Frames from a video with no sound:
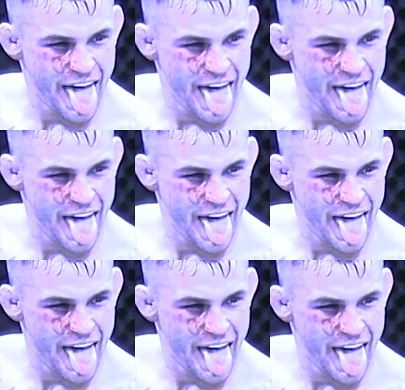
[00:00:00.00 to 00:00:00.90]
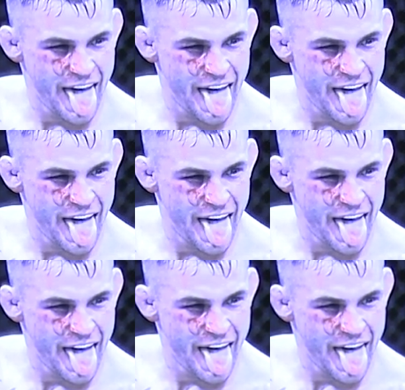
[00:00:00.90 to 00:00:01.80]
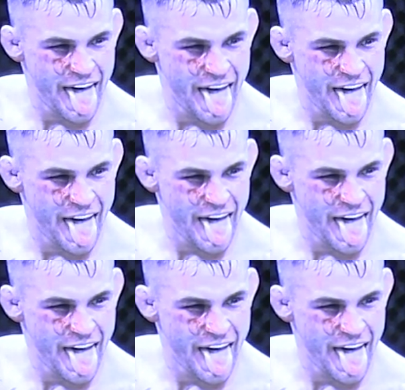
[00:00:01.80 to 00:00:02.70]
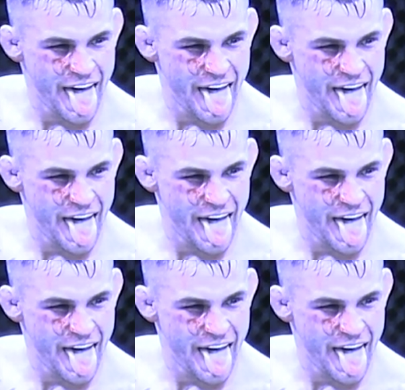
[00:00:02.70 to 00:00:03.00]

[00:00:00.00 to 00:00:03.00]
The person shown says nothing.